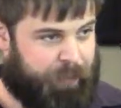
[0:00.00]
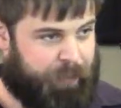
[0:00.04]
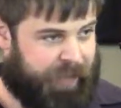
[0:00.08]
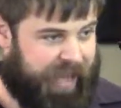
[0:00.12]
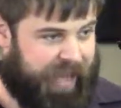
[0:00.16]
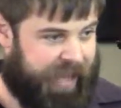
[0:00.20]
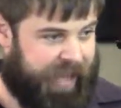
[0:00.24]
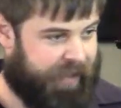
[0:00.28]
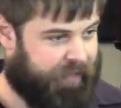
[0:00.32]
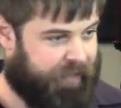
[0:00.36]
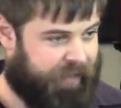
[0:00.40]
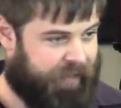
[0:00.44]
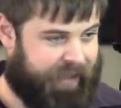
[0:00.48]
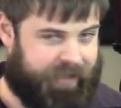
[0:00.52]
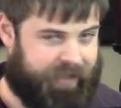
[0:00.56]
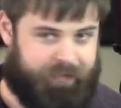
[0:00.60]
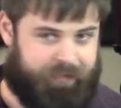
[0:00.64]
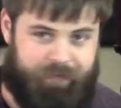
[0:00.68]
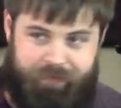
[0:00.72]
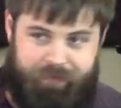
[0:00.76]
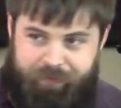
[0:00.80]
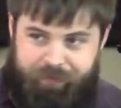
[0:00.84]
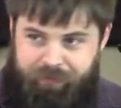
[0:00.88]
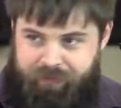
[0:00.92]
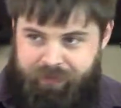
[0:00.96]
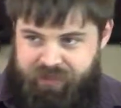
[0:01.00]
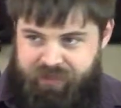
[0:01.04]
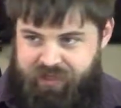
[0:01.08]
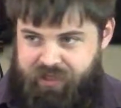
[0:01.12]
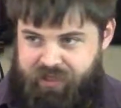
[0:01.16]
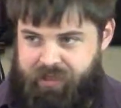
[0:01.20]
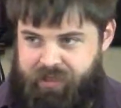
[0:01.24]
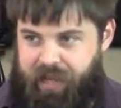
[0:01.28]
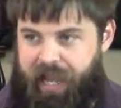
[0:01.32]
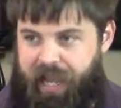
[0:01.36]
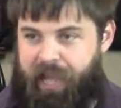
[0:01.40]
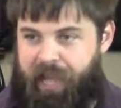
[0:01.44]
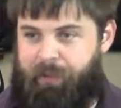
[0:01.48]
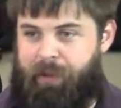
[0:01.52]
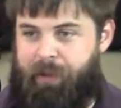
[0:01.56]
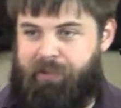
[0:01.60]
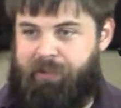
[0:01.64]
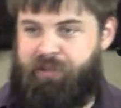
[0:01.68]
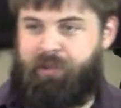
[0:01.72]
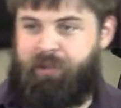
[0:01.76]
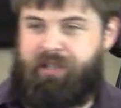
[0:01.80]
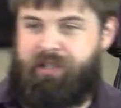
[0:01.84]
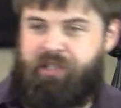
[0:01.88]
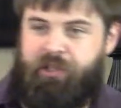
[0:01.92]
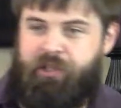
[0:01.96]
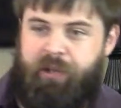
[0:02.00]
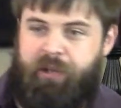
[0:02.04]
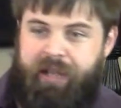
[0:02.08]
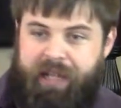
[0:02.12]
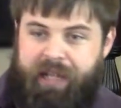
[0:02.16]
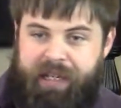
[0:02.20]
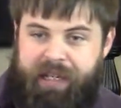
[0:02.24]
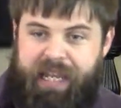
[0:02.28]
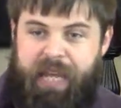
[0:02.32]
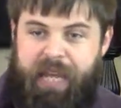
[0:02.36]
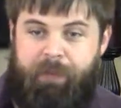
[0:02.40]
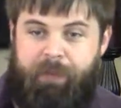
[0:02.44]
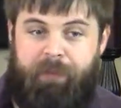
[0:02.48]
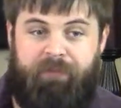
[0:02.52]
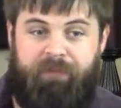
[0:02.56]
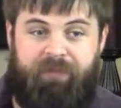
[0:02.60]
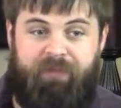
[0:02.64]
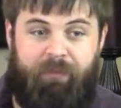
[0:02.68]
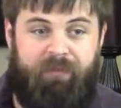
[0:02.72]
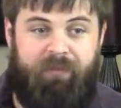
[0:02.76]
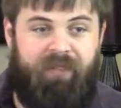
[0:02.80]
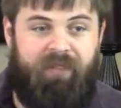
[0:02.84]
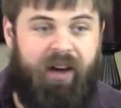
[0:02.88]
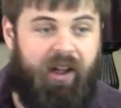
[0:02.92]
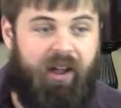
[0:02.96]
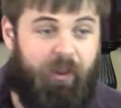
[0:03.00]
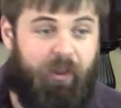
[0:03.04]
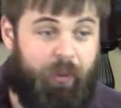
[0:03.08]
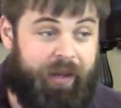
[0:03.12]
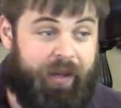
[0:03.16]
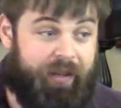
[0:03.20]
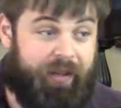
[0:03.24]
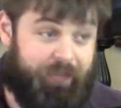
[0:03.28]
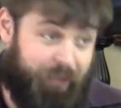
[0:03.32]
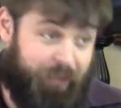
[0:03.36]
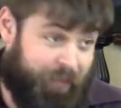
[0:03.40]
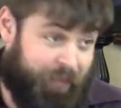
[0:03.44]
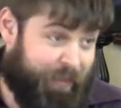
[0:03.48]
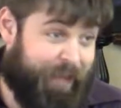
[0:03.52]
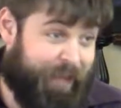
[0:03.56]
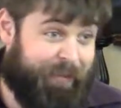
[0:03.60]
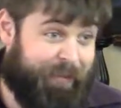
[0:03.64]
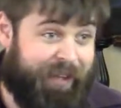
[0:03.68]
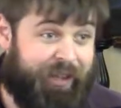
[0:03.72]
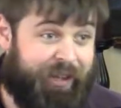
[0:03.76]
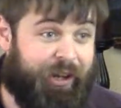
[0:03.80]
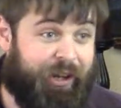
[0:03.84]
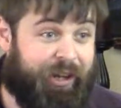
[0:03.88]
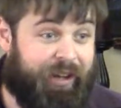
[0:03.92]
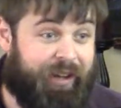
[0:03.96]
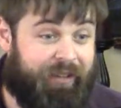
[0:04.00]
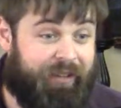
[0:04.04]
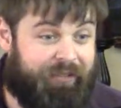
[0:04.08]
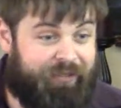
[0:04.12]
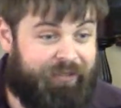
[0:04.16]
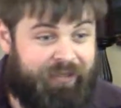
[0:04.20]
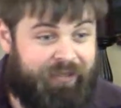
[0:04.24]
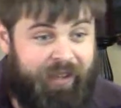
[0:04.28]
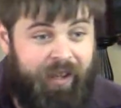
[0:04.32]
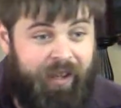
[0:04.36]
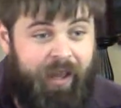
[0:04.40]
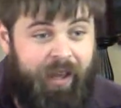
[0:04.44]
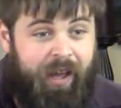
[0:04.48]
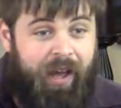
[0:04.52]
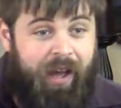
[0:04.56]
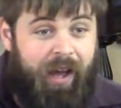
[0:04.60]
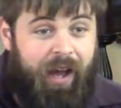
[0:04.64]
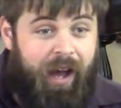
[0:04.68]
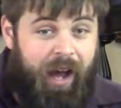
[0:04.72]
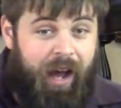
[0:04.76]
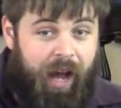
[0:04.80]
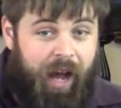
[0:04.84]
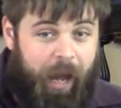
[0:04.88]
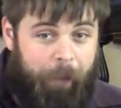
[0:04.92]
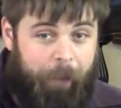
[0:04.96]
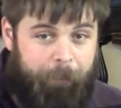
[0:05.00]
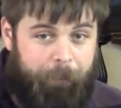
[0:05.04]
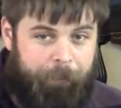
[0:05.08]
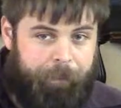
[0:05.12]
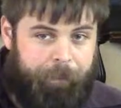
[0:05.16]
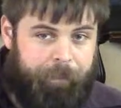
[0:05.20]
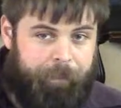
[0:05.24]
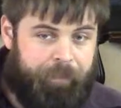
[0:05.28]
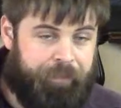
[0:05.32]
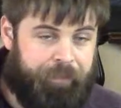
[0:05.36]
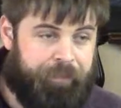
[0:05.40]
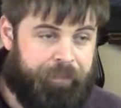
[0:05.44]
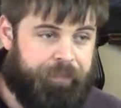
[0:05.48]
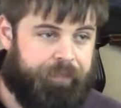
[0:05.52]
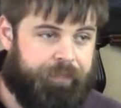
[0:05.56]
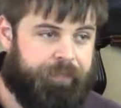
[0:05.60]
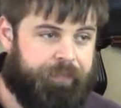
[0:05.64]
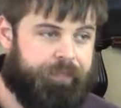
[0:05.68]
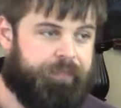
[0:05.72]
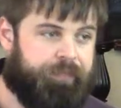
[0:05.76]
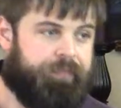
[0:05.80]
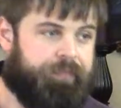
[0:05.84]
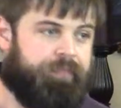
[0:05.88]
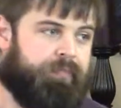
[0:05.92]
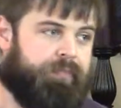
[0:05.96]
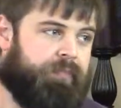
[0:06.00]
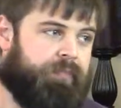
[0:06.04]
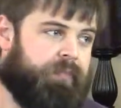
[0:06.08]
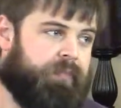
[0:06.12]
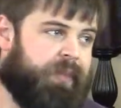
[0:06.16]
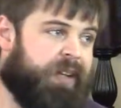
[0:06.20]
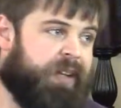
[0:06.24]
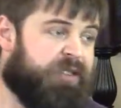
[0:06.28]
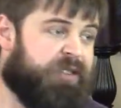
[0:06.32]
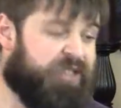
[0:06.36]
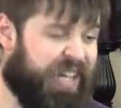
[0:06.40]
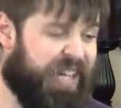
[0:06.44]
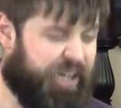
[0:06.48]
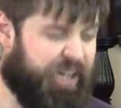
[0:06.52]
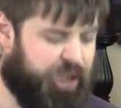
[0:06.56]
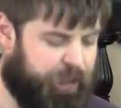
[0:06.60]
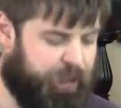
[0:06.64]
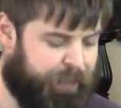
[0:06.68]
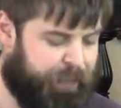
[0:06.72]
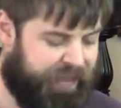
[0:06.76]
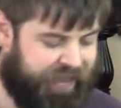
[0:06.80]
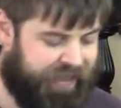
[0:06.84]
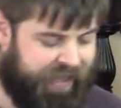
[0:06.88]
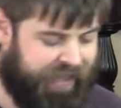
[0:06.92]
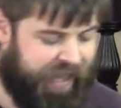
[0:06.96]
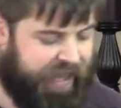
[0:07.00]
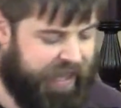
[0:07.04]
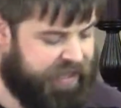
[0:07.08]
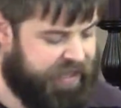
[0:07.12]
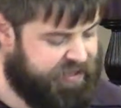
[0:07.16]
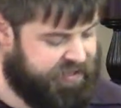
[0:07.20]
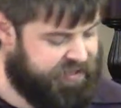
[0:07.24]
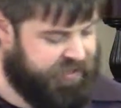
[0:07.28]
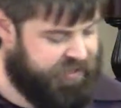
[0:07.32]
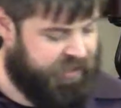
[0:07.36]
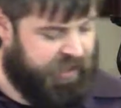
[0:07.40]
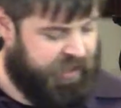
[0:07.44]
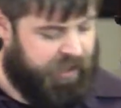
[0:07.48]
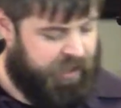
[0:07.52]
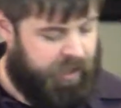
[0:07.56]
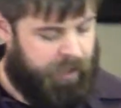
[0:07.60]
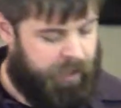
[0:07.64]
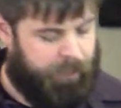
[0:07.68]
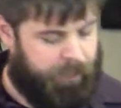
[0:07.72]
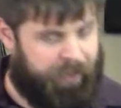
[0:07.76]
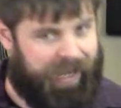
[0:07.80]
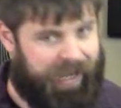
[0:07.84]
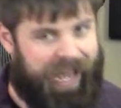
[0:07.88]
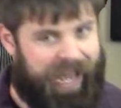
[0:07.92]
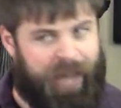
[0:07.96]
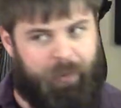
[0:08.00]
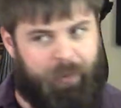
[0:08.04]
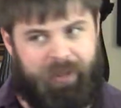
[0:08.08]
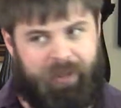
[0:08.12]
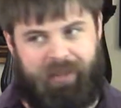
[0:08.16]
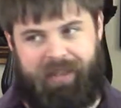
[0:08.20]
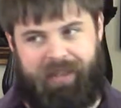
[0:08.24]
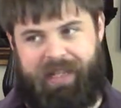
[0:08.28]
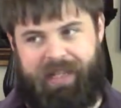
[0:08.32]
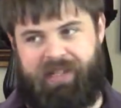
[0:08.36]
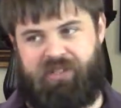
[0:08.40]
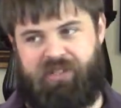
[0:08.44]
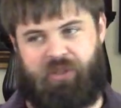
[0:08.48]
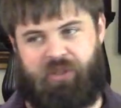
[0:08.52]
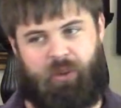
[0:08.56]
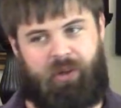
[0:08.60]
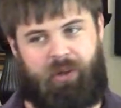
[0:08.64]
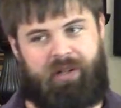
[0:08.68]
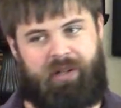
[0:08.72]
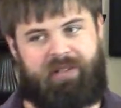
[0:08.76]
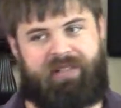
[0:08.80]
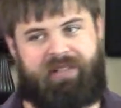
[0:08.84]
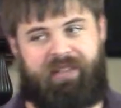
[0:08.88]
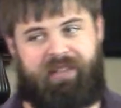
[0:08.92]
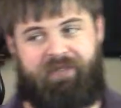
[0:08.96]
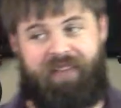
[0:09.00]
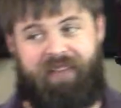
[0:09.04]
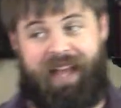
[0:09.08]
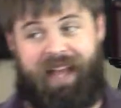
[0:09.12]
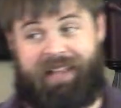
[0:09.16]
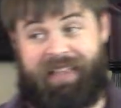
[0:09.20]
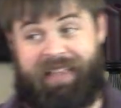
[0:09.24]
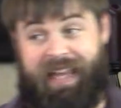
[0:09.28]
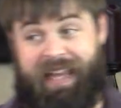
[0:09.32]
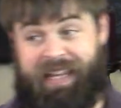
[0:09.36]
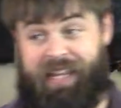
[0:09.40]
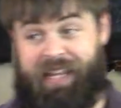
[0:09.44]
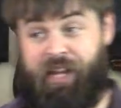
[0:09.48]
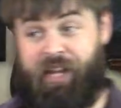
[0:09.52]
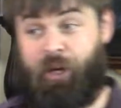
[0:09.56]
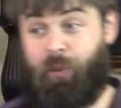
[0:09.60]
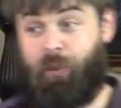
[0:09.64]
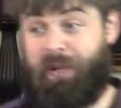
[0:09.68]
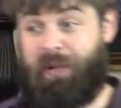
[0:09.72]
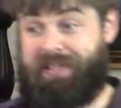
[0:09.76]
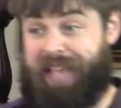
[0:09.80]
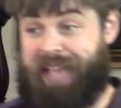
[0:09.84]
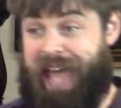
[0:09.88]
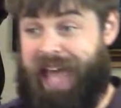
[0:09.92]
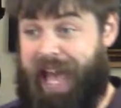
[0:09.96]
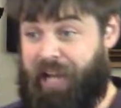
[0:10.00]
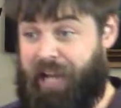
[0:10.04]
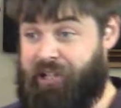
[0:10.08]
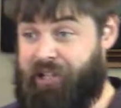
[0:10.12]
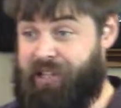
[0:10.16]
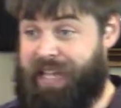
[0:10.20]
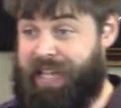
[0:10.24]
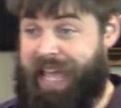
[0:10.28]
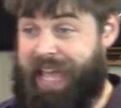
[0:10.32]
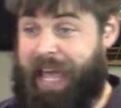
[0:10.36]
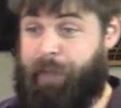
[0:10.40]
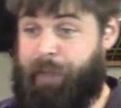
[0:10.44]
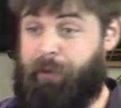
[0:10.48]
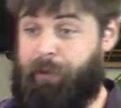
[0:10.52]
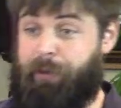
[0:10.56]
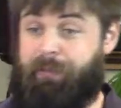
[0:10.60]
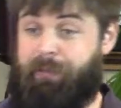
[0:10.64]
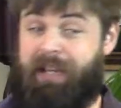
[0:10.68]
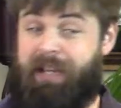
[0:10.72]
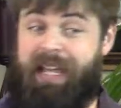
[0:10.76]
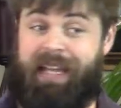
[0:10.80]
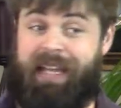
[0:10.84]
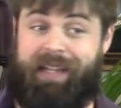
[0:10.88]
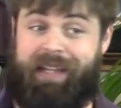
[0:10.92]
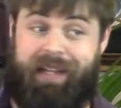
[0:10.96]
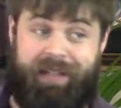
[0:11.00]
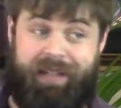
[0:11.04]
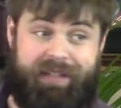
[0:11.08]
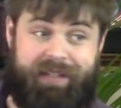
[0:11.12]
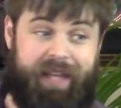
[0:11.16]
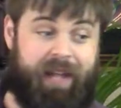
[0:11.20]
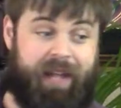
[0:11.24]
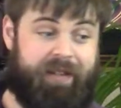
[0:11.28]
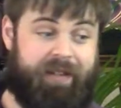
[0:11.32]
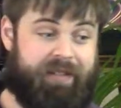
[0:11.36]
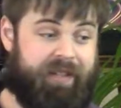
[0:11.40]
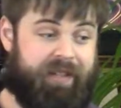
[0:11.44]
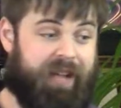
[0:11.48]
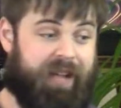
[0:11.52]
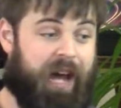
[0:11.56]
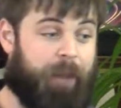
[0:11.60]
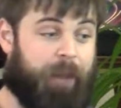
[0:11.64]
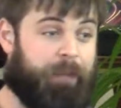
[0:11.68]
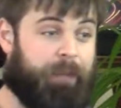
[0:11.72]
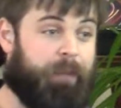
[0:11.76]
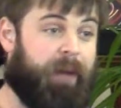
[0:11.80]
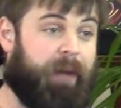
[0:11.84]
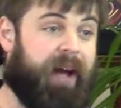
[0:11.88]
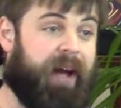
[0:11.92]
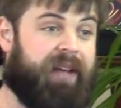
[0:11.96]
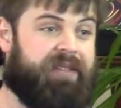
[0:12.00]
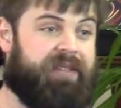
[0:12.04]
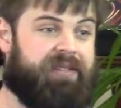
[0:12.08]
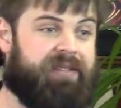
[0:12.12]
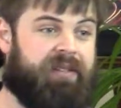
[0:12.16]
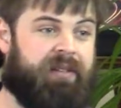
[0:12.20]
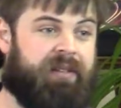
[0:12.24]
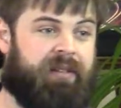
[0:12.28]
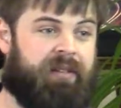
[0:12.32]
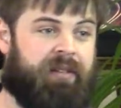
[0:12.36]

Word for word: can't, like, tie him up to a tree and keep him from following. Well, maybe he could have. Um, so that could be the case, but I would lean towards the fact that here was actually Abram content to compromise,